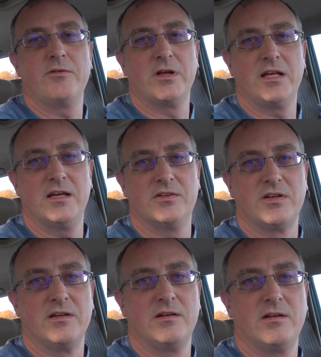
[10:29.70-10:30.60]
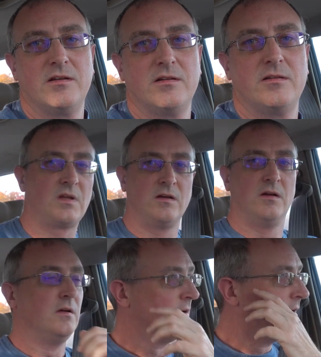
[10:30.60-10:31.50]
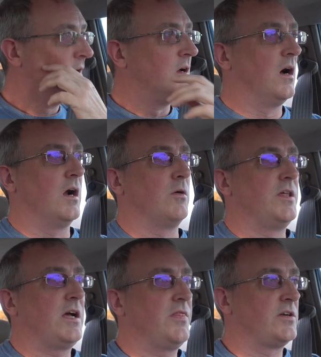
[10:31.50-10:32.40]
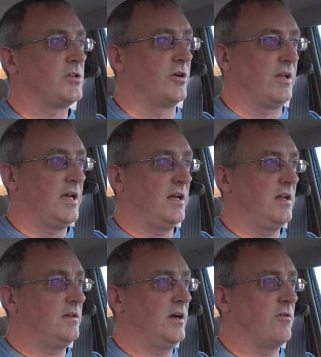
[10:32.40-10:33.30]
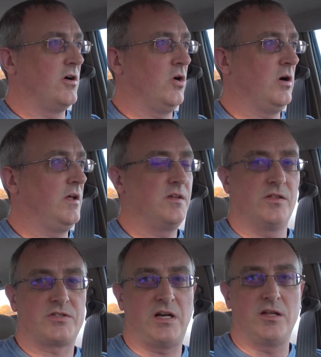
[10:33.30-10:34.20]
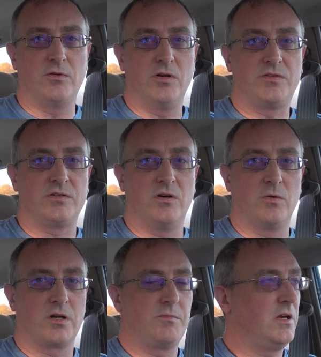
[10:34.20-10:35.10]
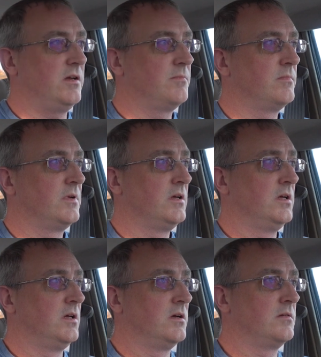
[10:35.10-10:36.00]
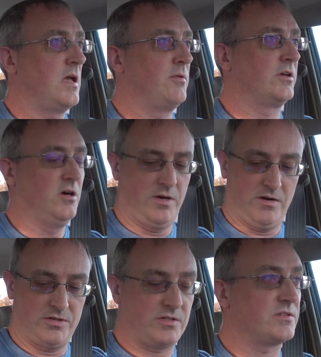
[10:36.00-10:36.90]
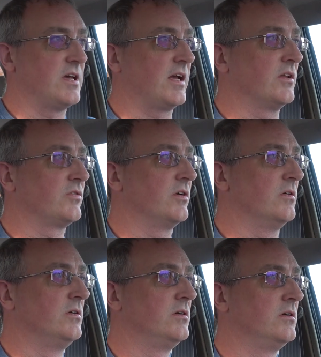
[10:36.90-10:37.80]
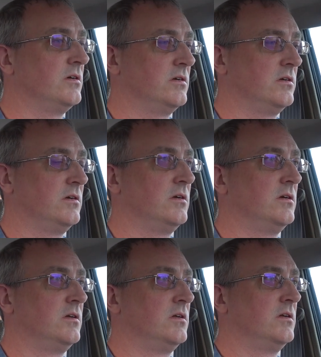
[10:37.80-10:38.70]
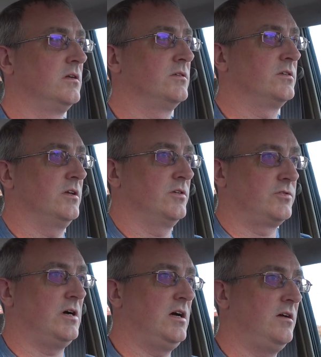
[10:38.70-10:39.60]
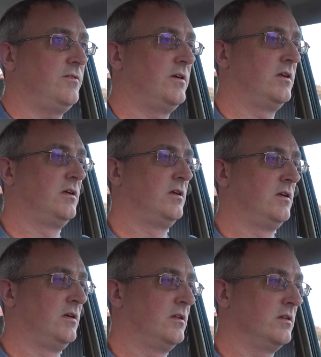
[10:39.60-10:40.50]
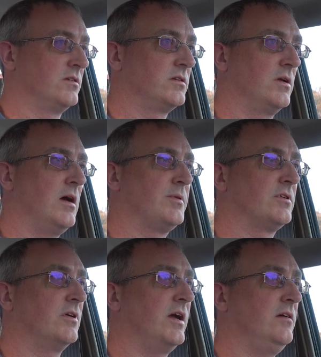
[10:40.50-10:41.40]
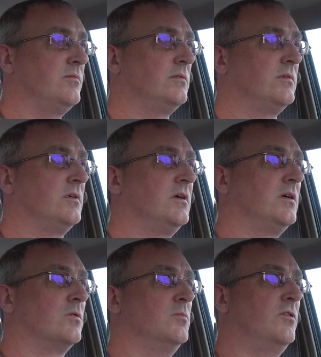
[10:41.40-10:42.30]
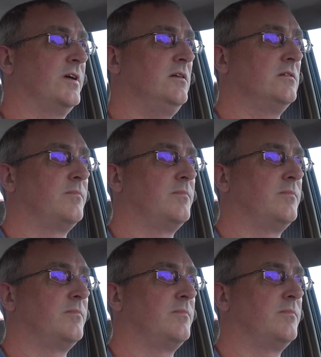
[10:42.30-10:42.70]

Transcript: really is. All right, well, they got their turn lane arrow on the other side of the road, so we're going to be able to go here in just a second. So, let's see, here's drive. Let's see what happens. Okay, we're moving.